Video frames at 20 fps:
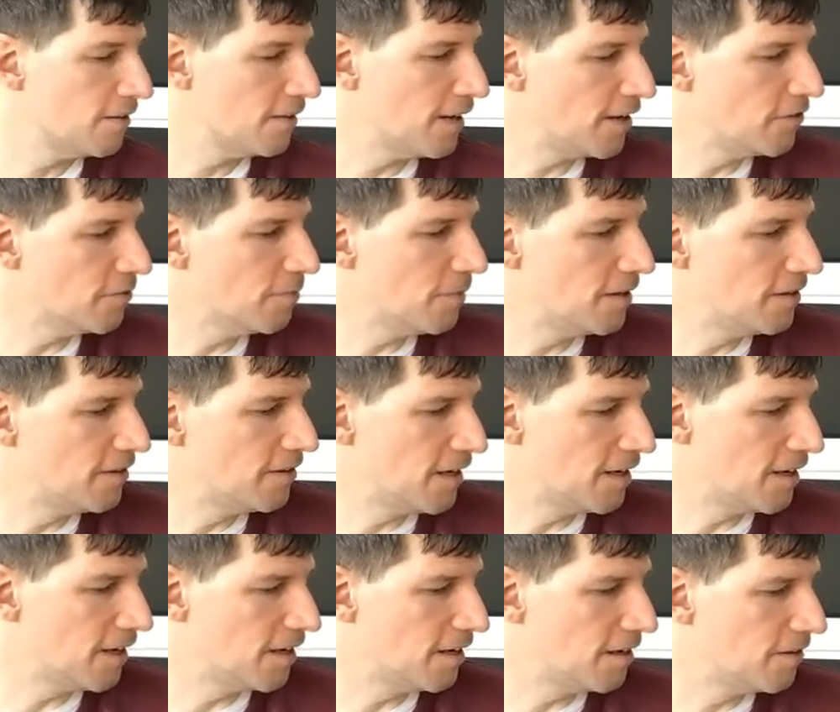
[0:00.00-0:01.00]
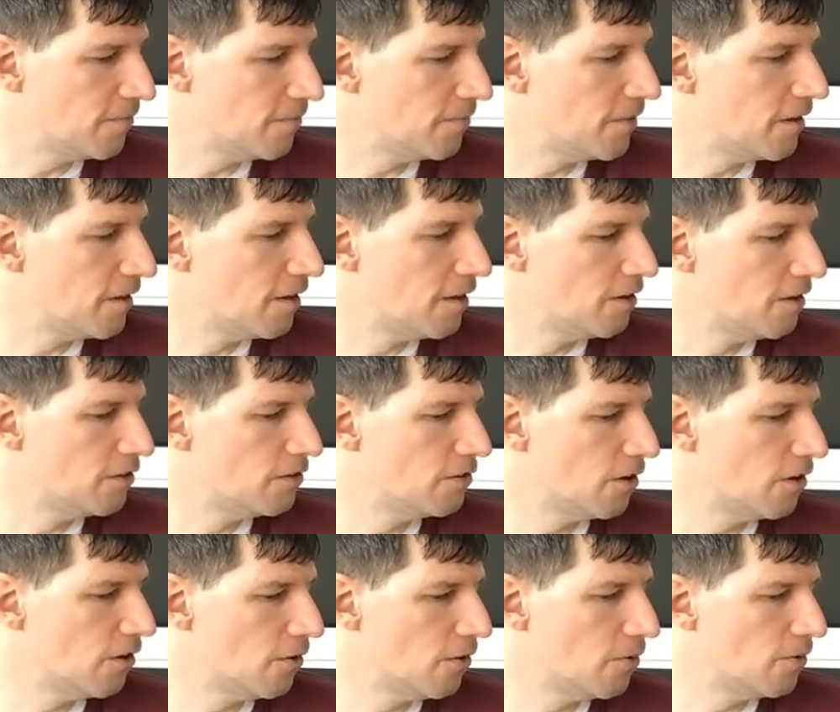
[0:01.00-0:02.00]
That's my take on it.
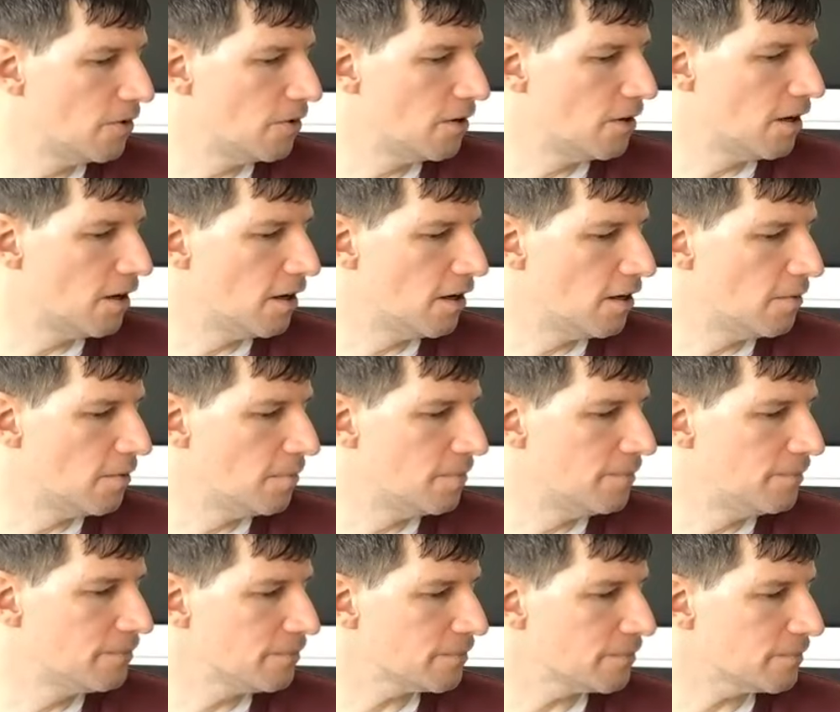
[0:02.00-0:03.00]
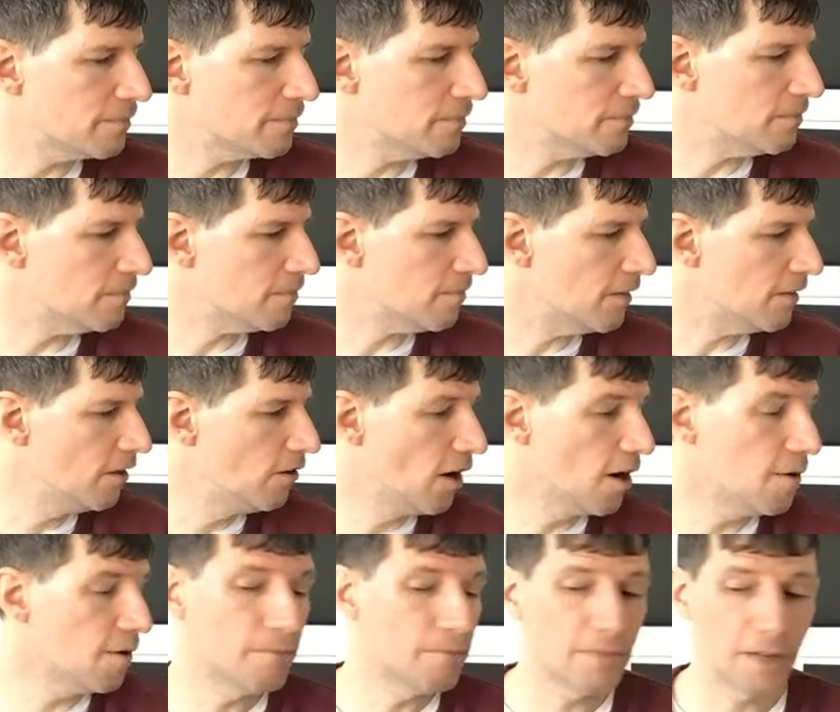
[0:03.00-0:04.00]
So, um, you
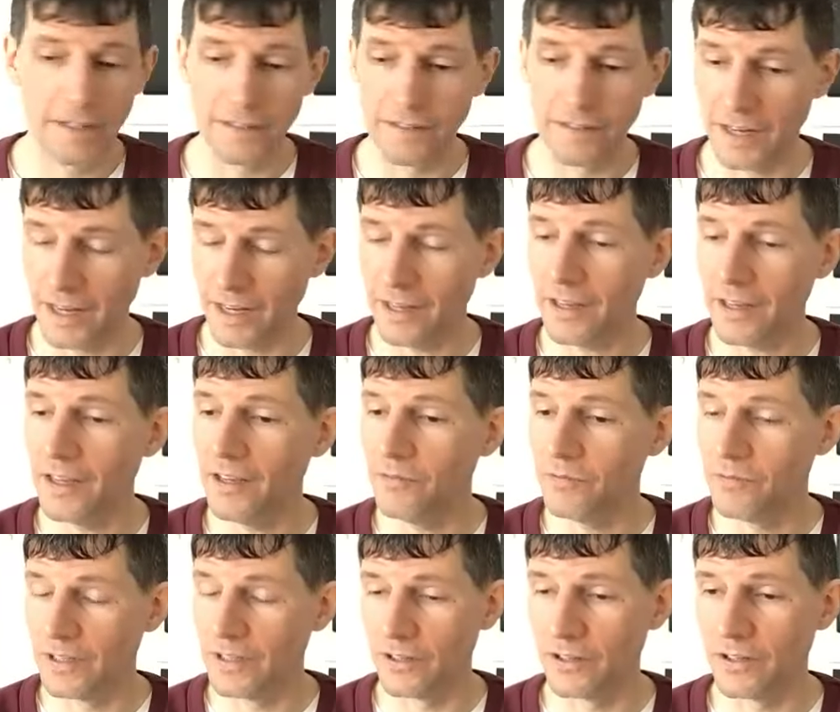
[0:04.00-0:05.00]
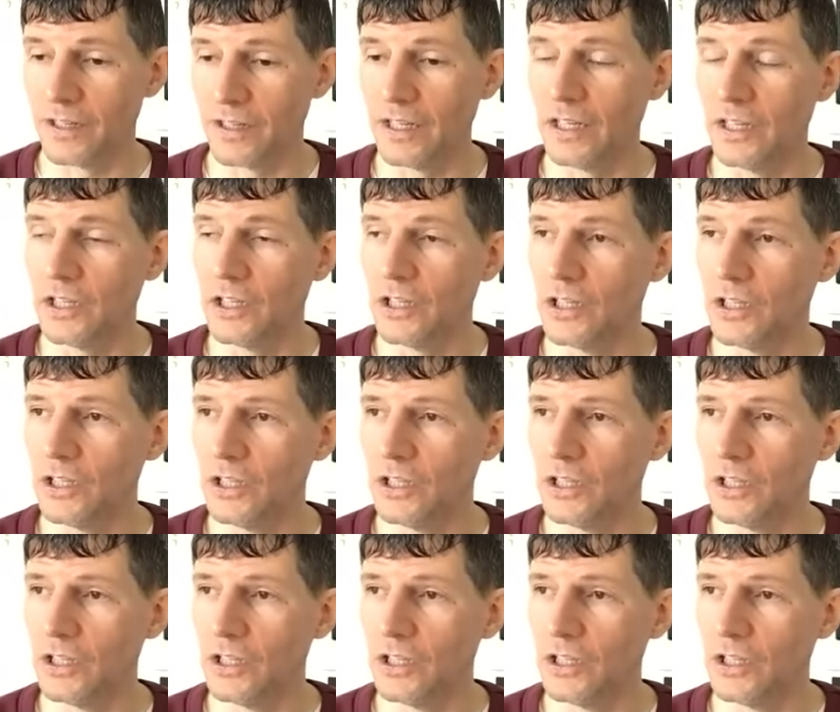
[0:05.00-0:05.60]
know, I'm, I take a very